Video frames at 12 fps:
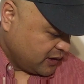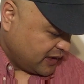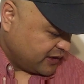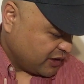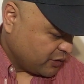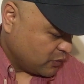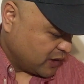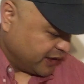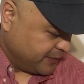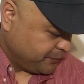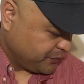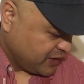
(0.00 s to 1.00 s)
Another one
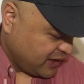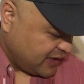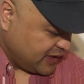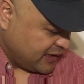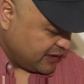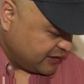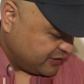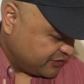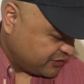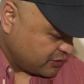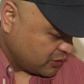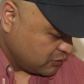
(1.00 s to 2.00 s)

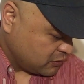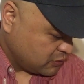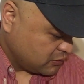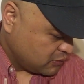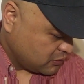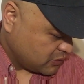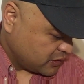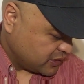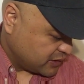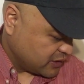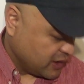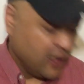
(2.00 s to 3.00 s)
is,
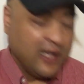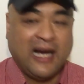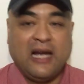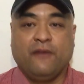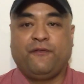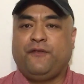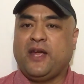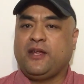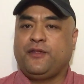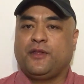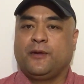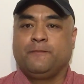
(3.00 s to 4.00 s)
I have
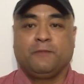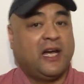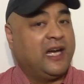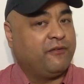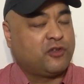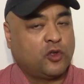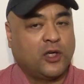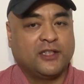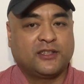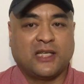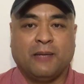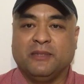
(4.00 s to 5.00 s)
faith, I have
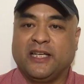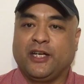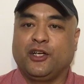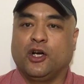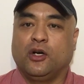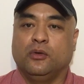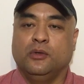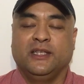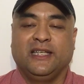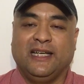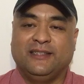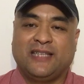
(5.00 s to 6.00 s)
trust, I'm letting go,
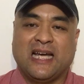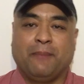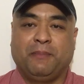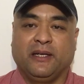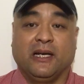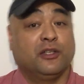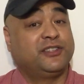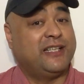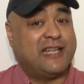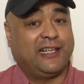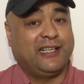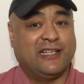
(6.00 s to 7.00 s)
it's happening. I'll say
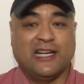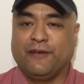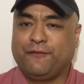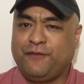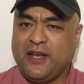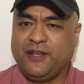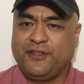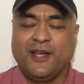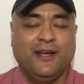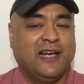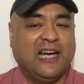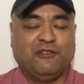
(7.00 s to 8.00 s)
that again. I have faith,
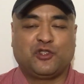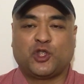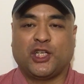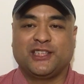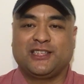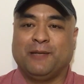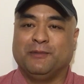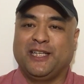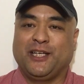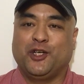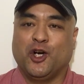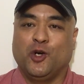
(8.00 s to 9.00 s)
I have trust, I'm
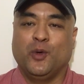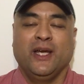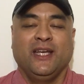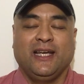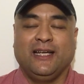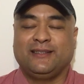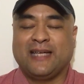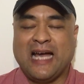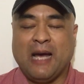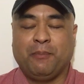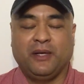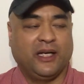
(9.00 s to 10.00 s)
letting go, it's
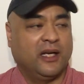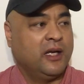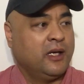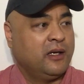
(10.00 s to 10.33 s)
happening.